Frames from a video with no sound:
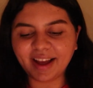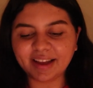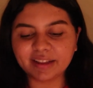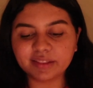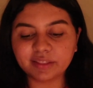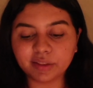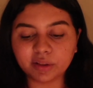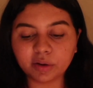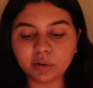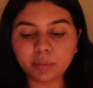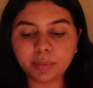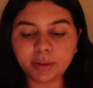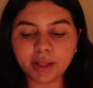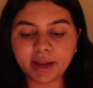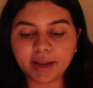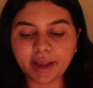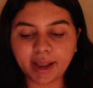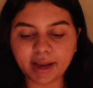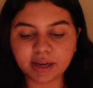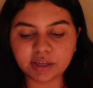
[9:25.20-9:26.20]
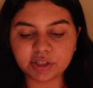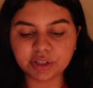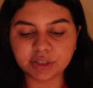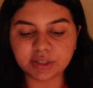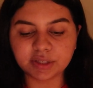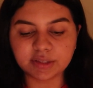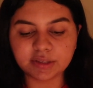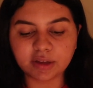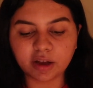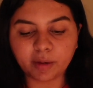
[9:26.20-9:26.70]
and little black
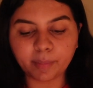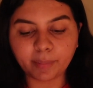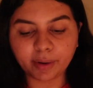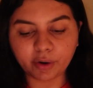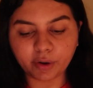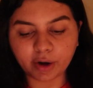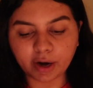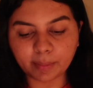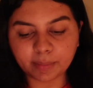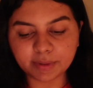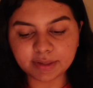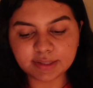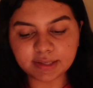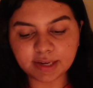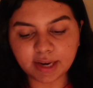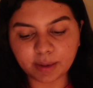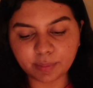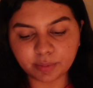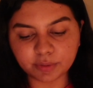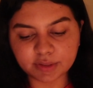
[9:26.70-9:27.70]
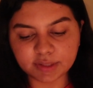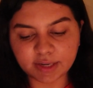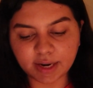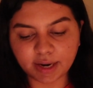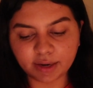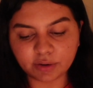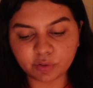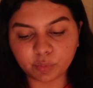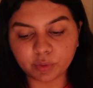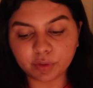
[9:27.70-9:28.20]
ashes on my grandma's table
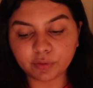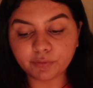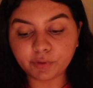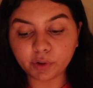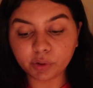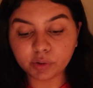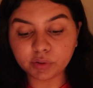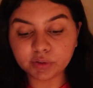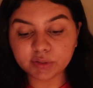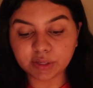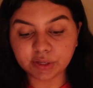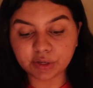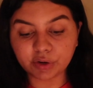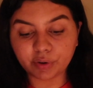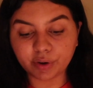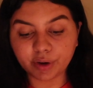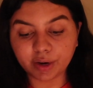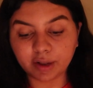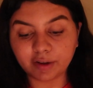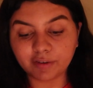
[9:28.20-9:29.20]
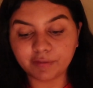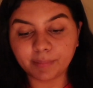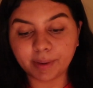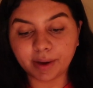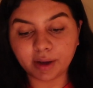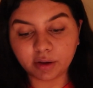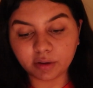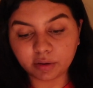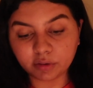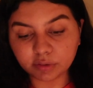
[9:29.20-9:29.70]
stand with photos under it of
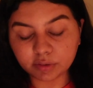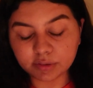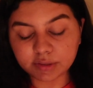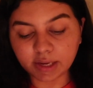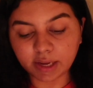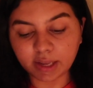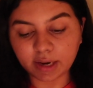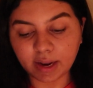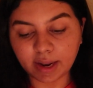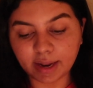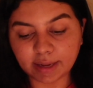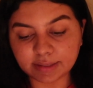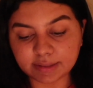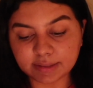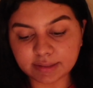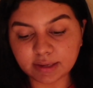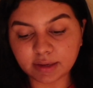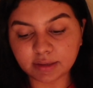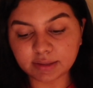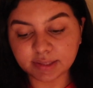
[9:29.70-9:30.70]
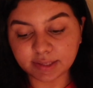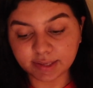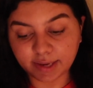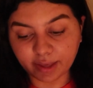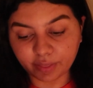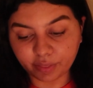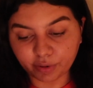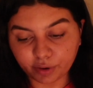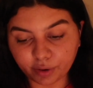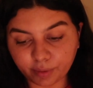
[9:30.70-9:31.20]
my uncles and aunts
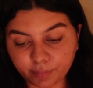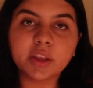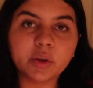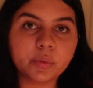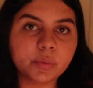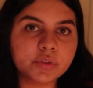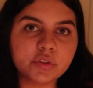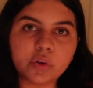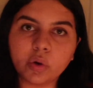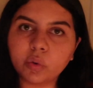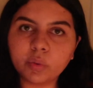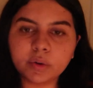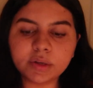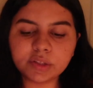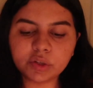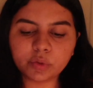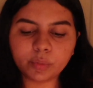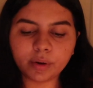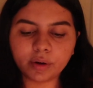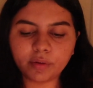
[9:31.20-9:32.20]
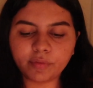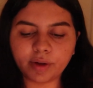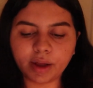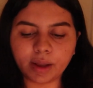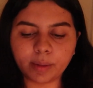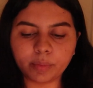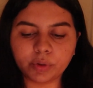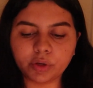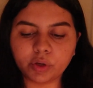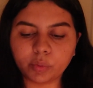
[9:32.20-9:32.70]
together. It was always a weird
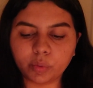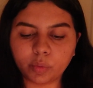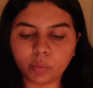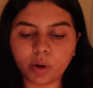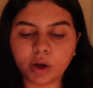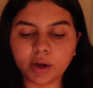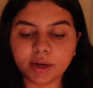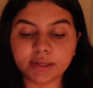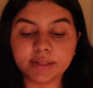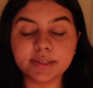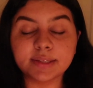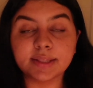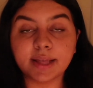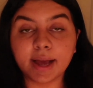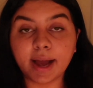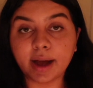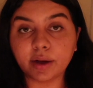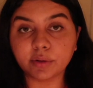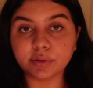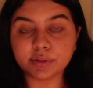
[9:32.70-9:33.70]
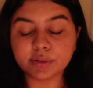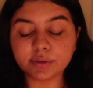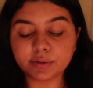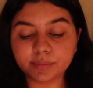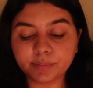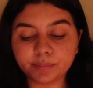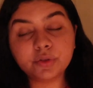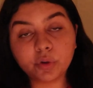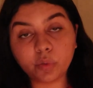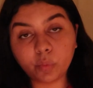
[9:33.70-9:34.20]
vibe when you would walk into the house.
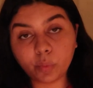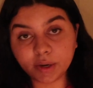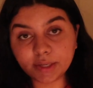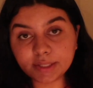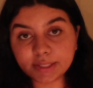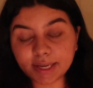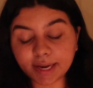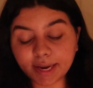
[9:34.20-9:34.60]
So one